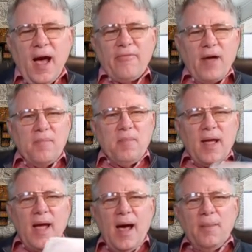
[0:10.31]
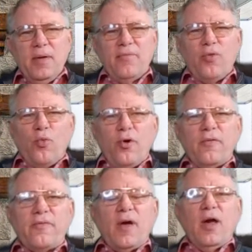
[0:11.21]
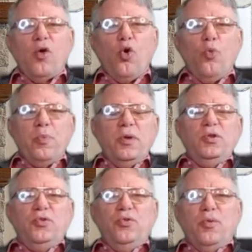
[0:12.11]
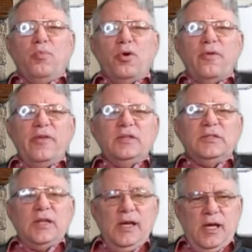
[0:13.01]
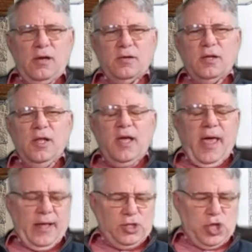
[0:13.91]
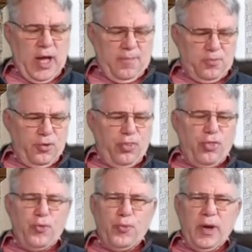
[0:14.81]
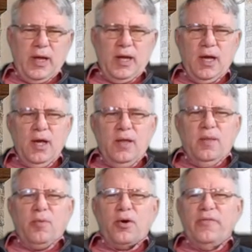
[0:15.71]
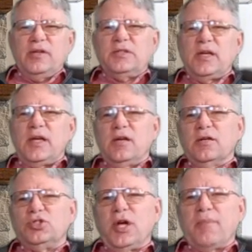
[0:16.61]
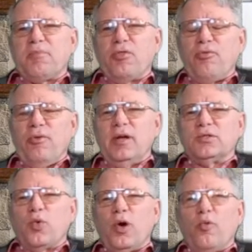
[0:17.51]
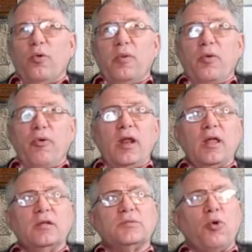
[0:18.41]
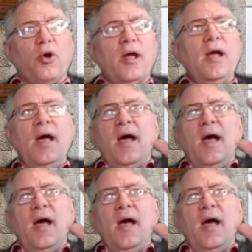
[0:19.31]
I've got my copy of the Word of God open to the book of Ezekiel and chapter 3. The book of Ezekiel and chapter 3 is where we'll be reading this morning.